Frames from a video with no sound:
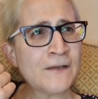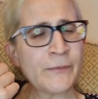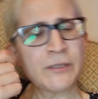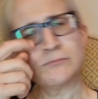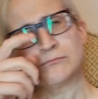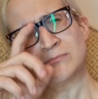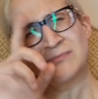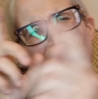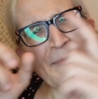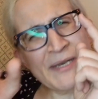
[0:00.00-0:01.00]
I mean,
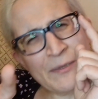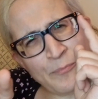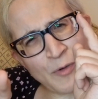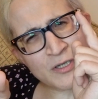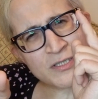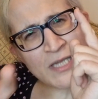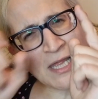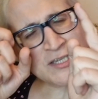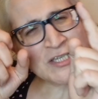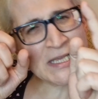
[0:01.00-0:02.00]
not many books,
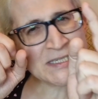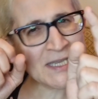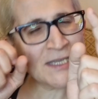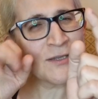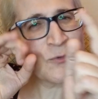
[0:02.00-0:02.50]
shall, shall I say.